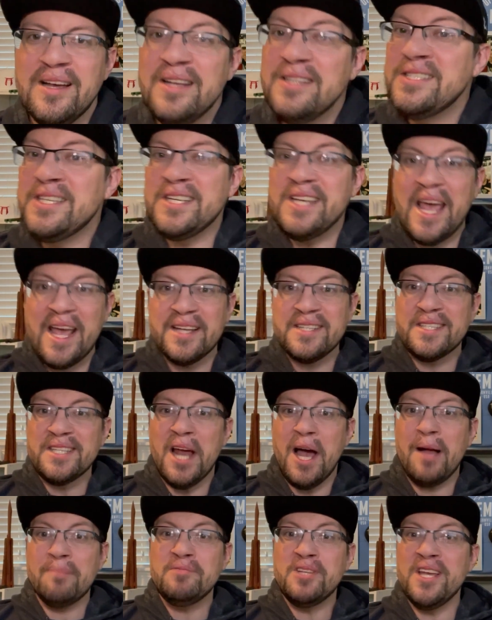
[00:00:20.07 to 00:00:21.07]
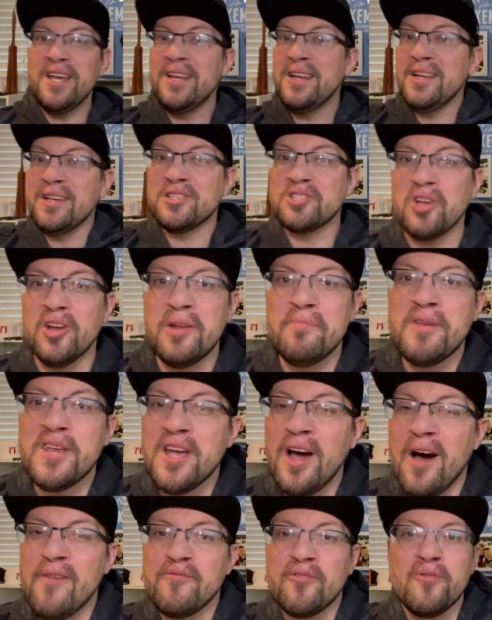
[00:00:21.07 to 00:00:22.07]
Today's top ten is going to be
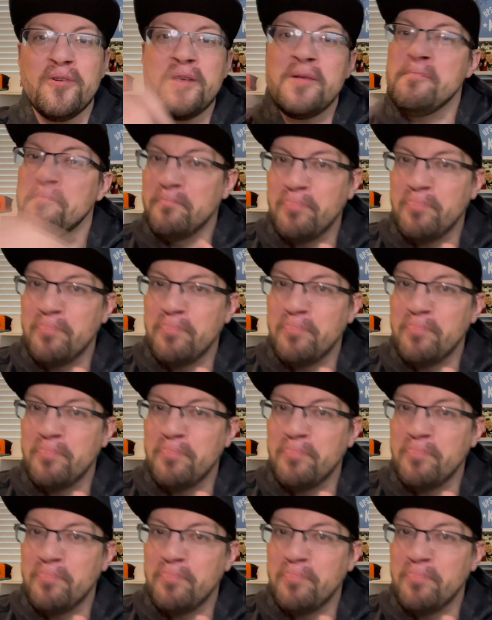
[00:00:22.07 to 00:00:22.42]
covering